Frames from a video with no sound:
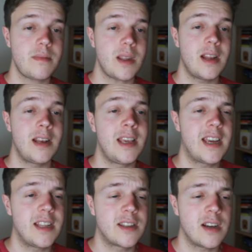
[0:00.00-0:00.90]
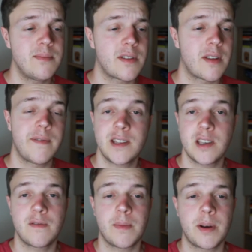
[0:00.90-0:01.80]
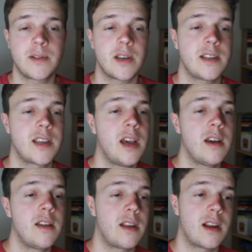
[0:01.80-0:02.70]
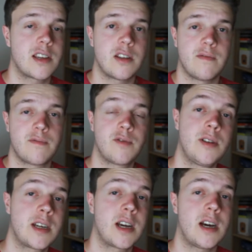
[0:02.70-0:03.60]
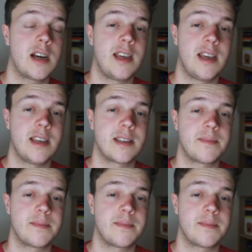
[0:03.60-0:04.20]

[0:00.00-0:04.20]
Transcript: league. In terms of defences for both sides, the likes of Rudiger has